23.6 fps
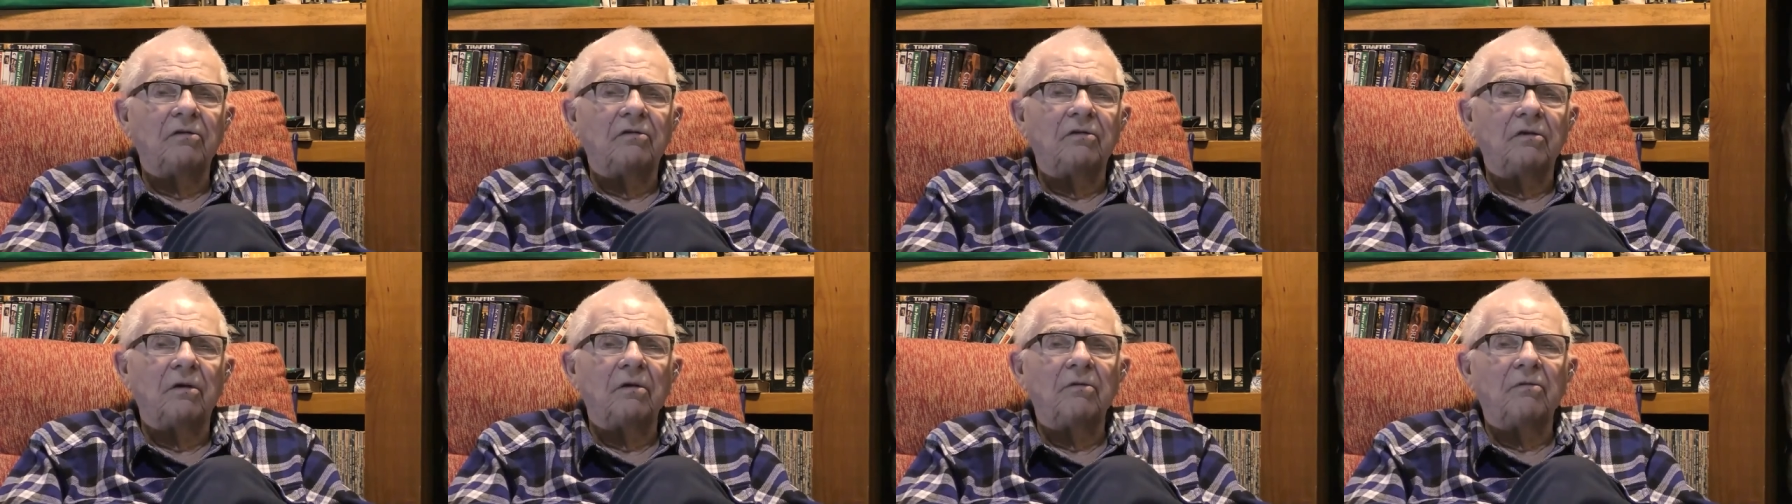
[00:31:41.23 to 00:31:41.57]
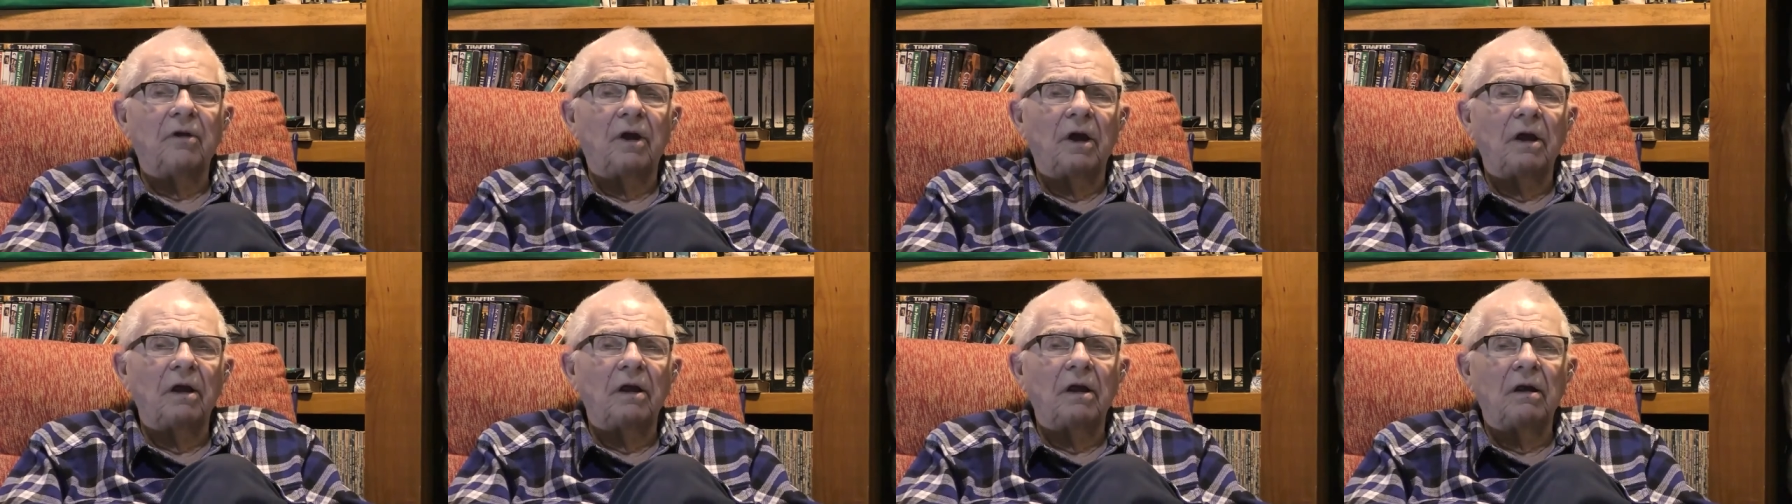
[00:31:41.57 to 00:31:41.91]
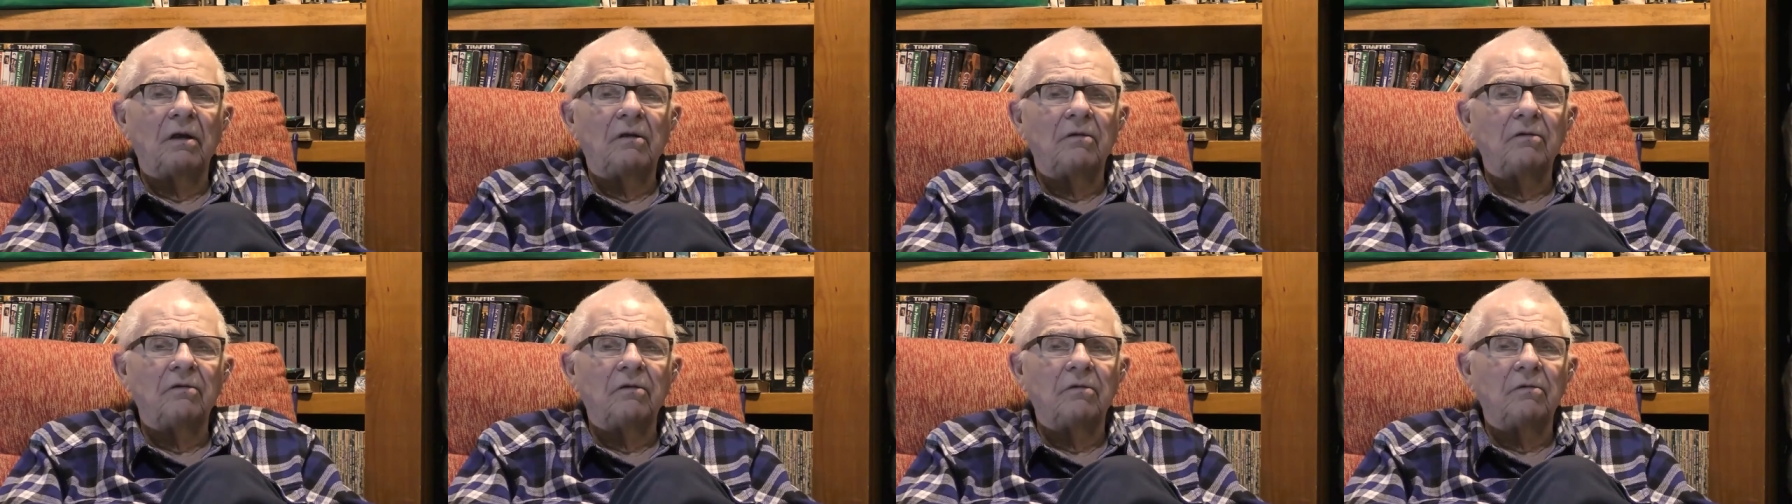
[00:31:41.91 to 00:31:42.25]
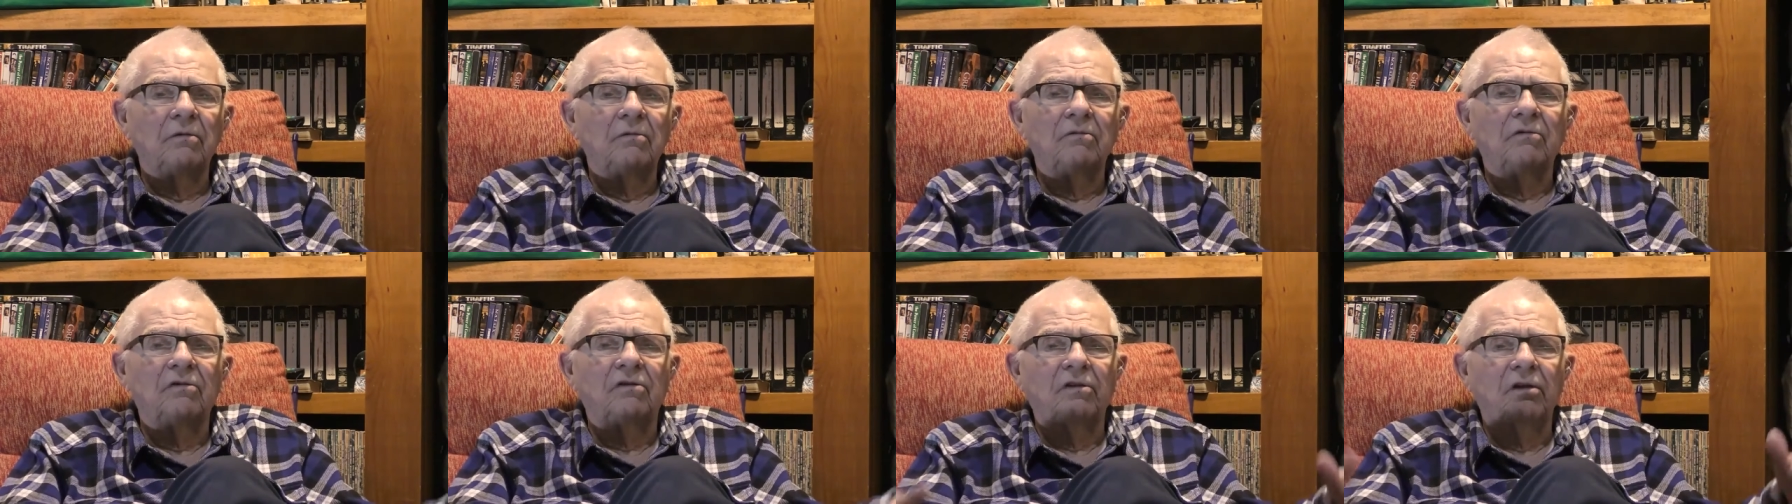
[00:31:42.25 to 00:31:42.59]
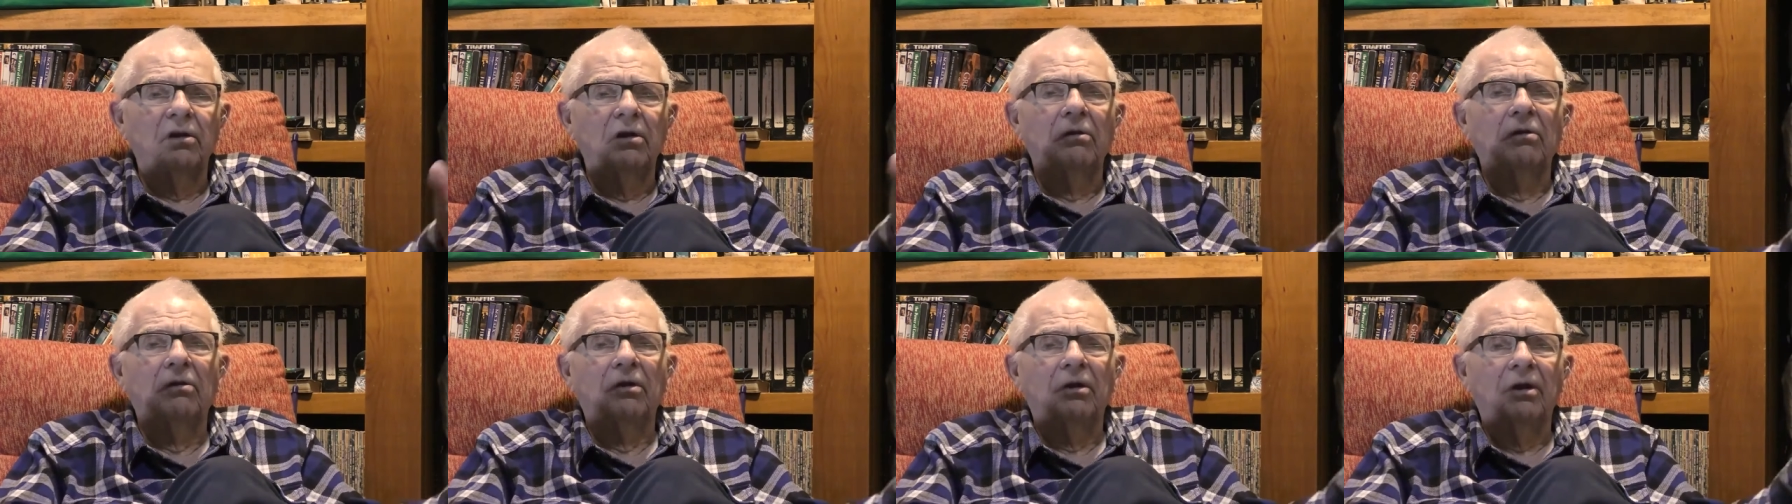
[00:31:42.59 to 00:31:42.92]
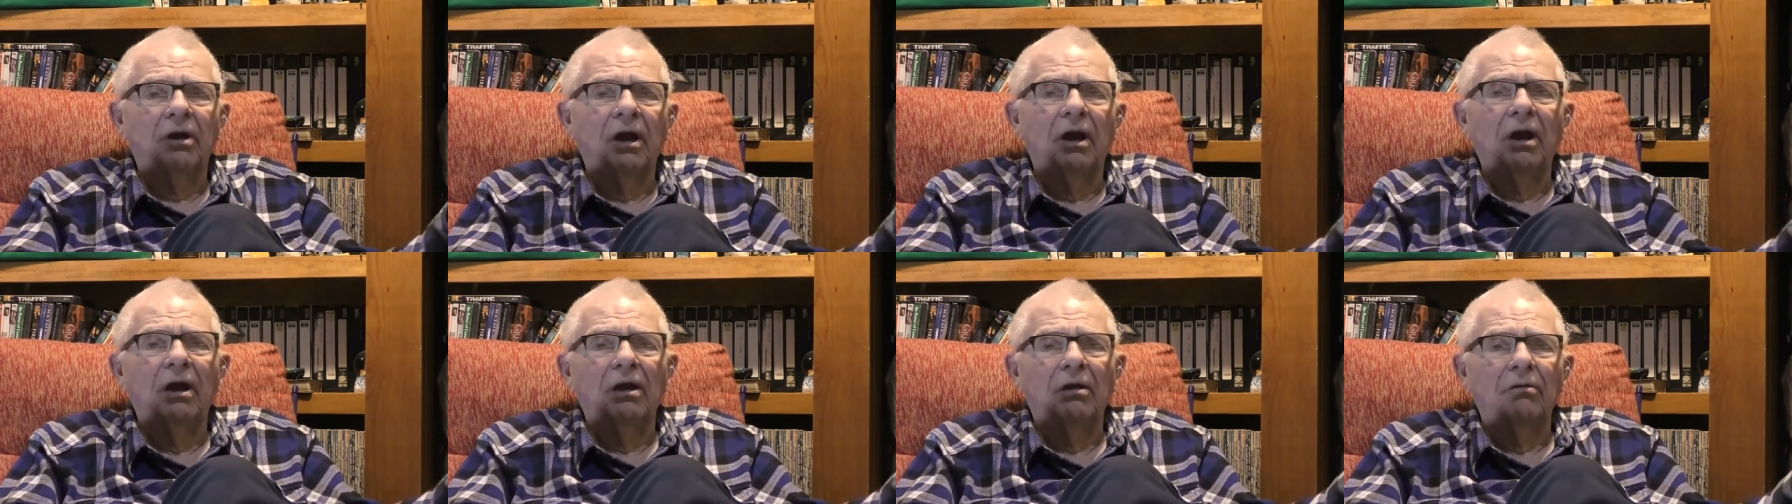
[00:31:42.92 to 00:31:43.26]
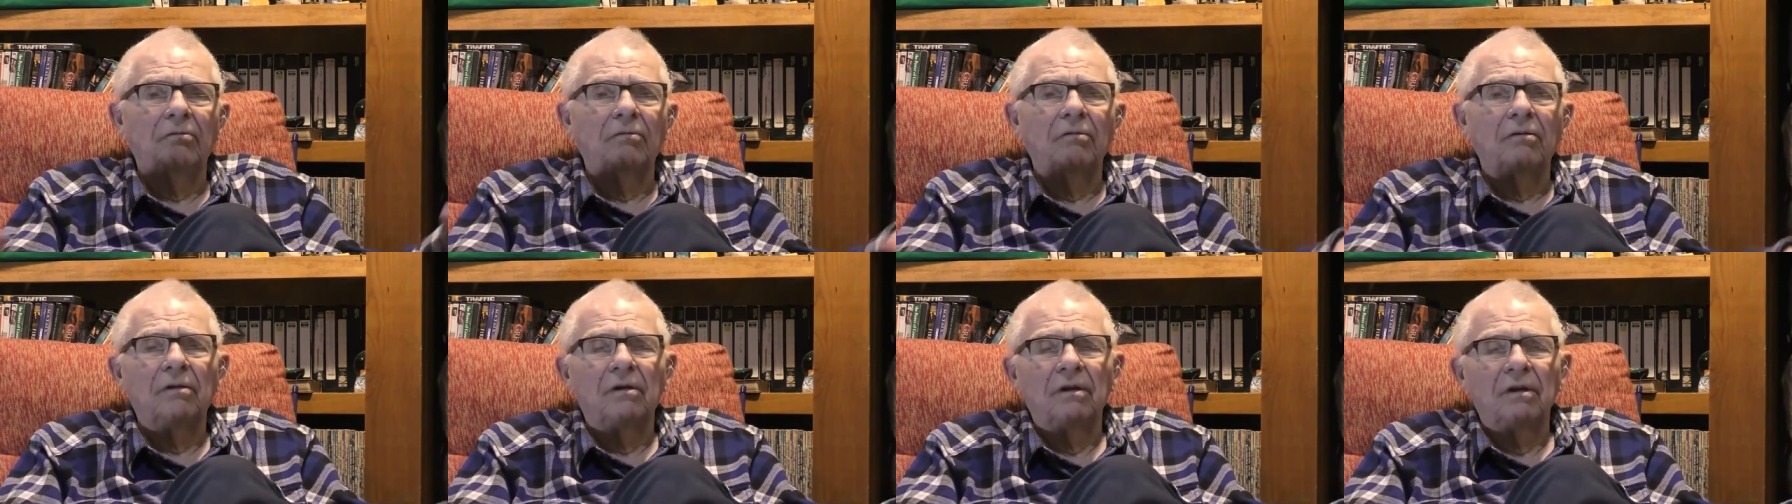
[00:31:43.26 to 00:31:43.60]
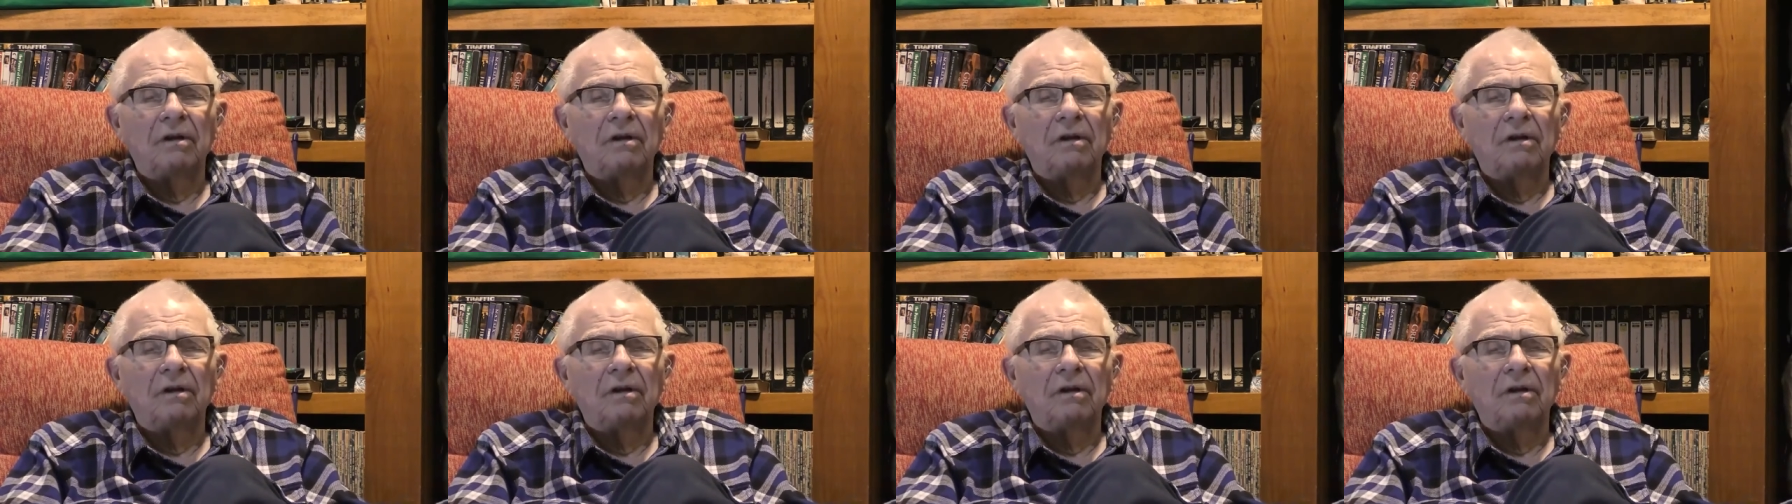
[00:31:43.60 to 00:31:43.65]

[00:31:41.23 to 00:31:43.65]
survey is you see the cave.